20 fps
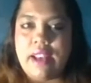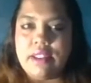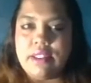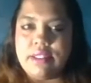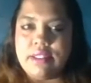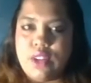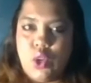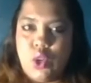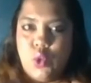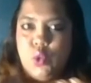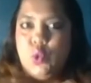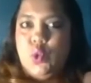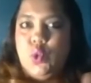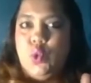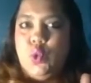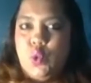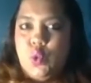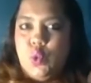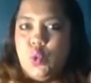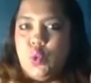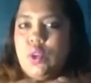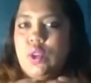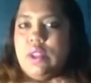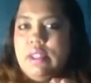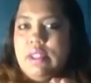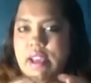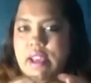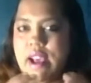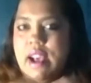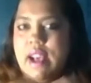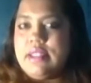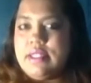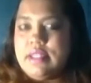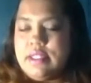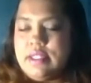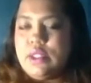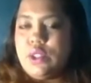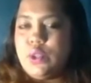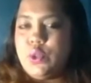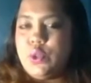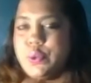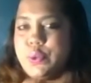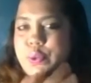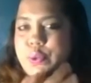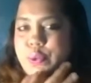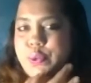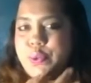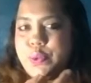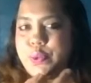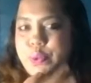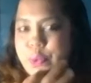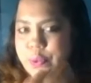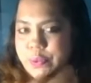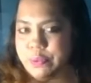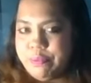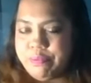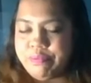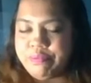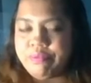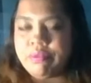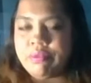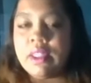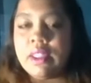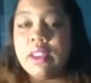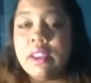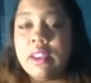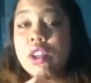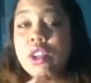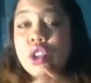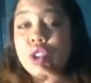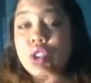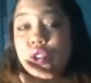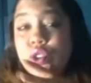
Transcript: For 4 weeks, excuse me,